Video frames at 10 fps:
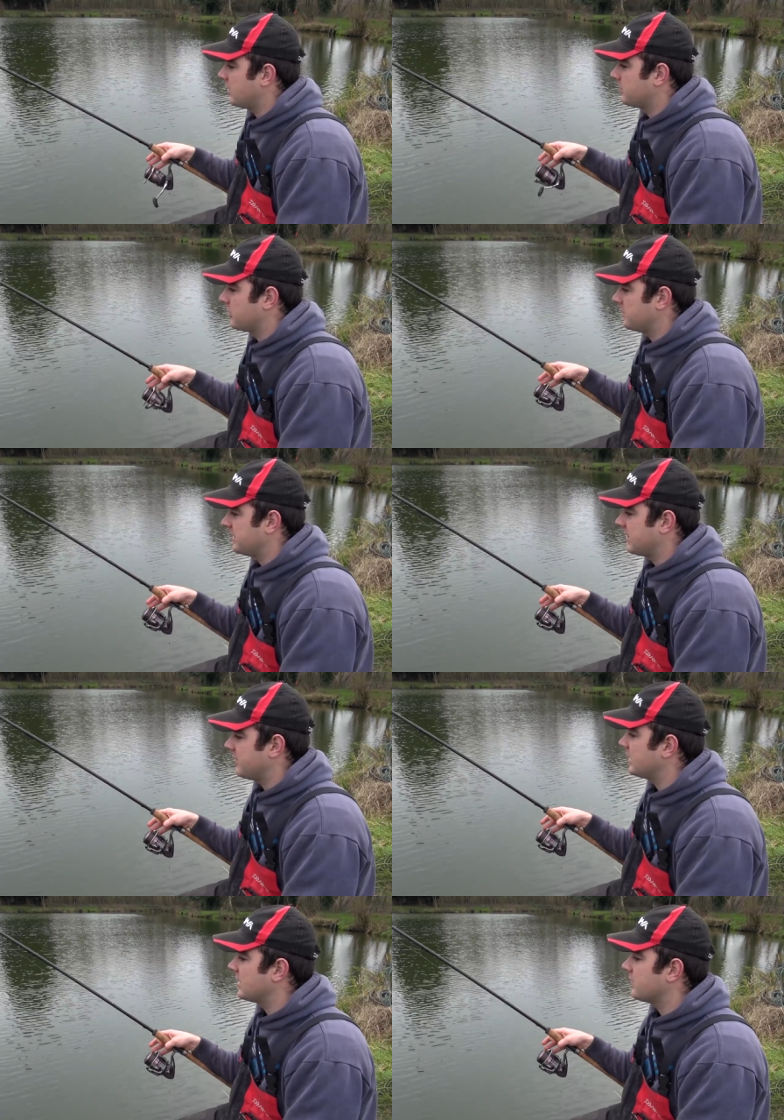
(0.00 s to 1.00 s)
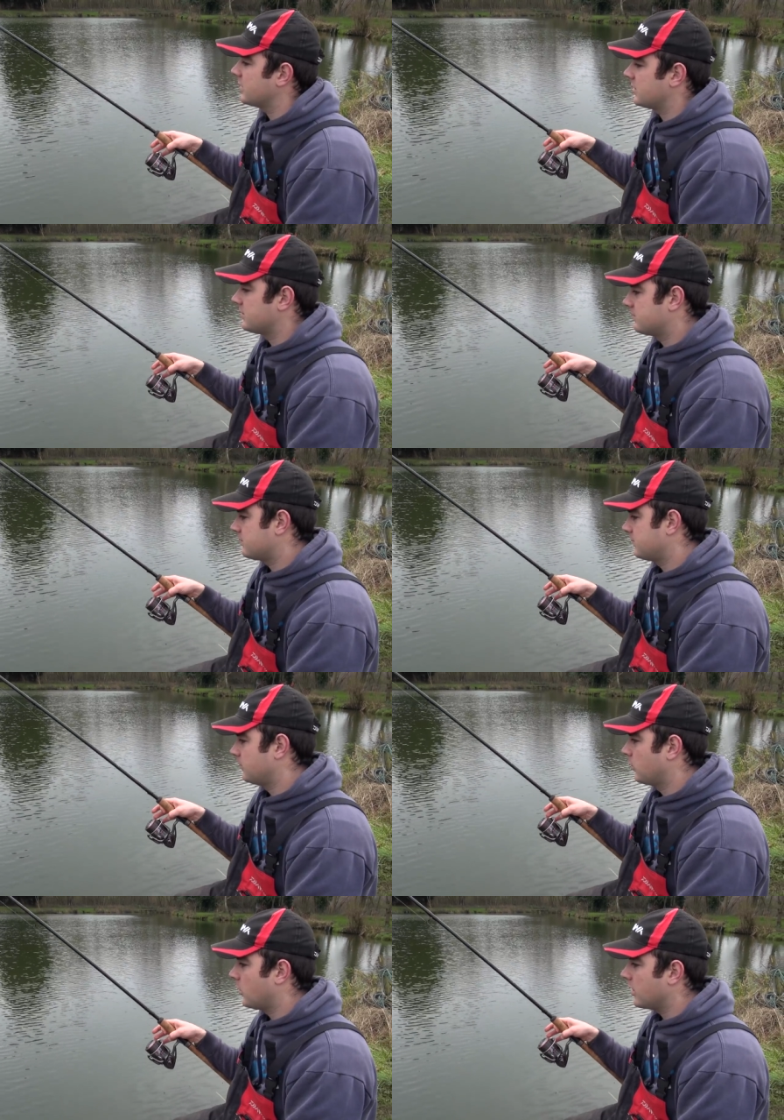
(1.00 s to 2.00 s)
I'll probably give it another
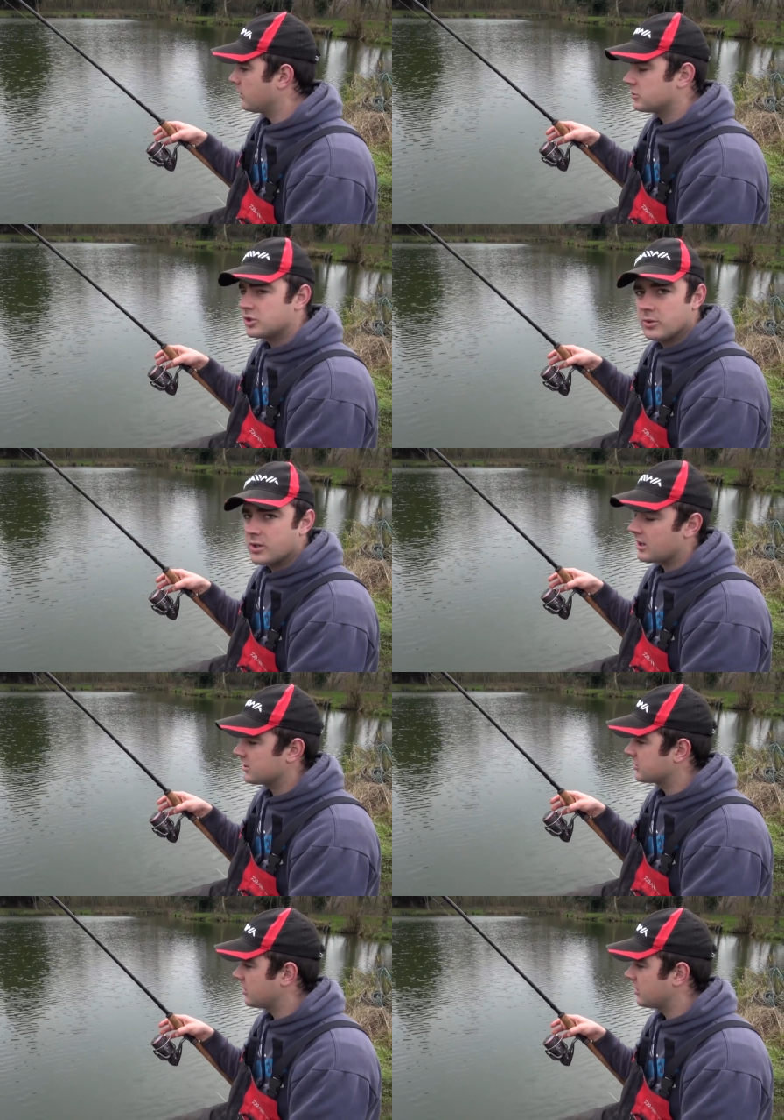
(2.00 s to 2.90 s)
one or two casts